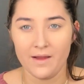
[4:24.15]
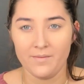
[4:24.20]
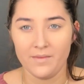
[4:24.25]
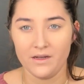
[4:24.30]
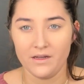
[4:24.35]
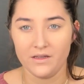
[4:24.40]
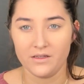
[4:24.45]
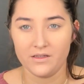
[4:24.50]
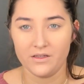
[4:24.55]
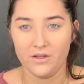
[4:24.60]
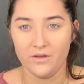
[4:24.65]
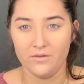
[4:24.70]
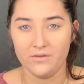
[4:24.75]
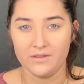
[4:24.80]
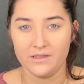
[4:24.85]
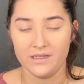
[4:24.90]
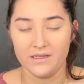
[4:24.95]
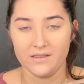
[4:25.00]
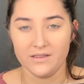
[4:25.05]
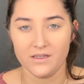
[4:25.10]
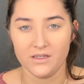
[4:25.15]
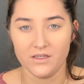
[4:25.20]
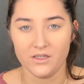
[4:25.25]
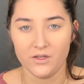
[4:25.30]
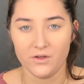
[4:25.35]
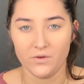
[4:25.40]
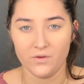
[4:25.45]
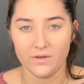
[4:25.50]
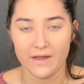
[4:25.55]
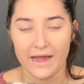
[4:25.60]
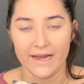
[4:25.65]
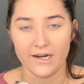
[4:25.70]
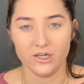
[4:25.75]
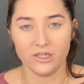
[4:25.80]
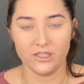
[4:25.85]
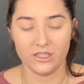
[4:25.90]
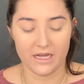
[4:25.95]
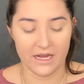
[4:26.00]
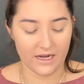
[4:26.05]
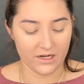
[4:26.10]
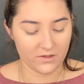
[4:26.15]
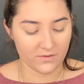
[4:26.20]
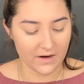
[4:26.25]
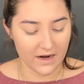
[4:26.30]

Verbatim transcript: I'm going to use these two lighter shades